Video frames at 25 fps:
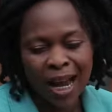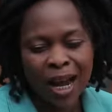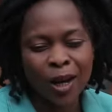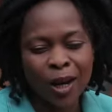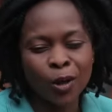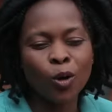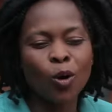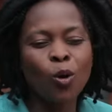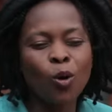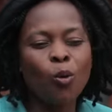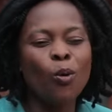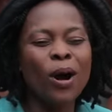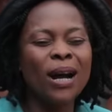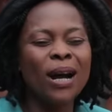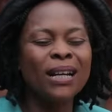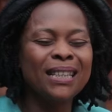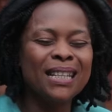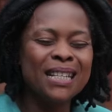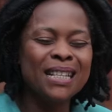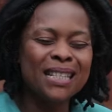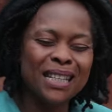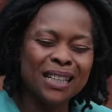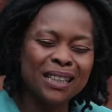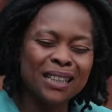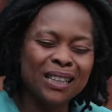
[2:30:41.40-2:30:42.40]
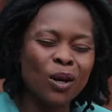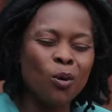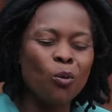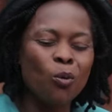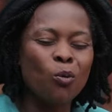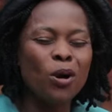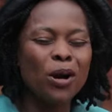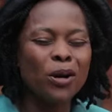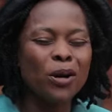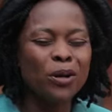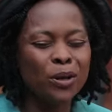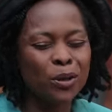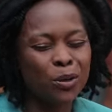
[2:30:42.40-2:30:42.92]
I know why this thing they
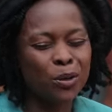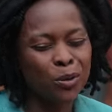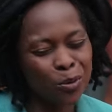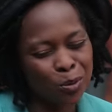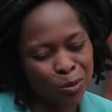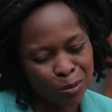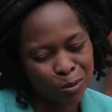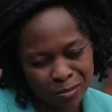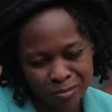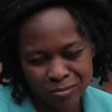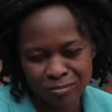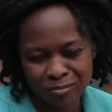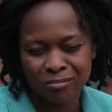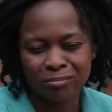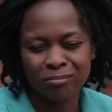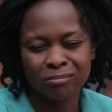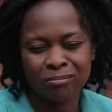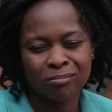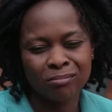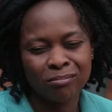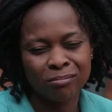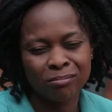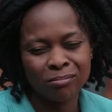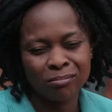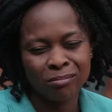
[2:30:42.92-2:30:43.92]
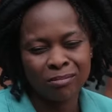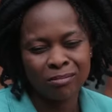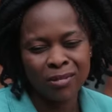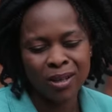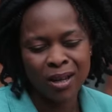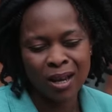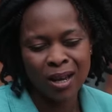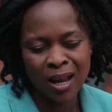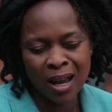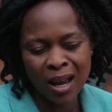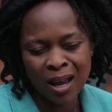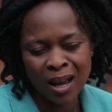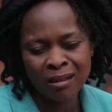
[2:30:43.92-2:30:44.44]
worry you.
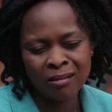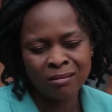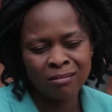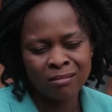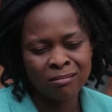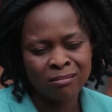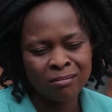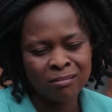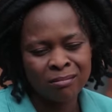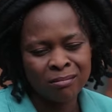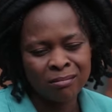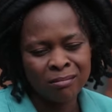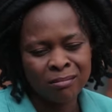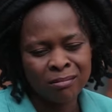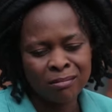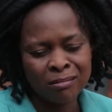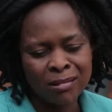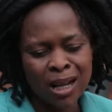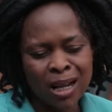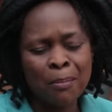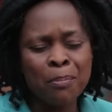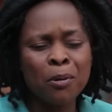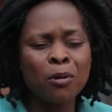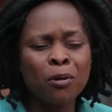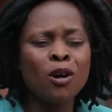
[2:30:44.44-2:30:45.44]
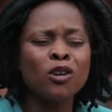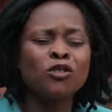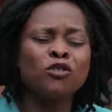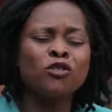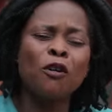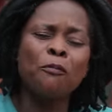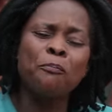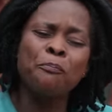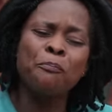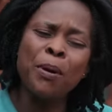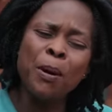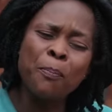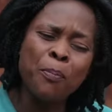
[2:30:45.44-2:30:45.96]
Eh? Now, because
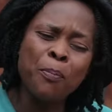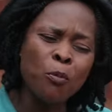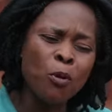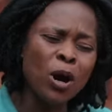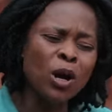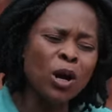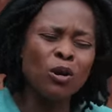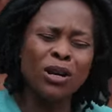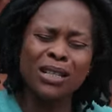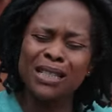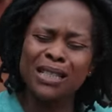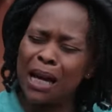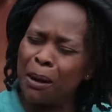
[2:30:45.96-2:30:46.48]
of people who know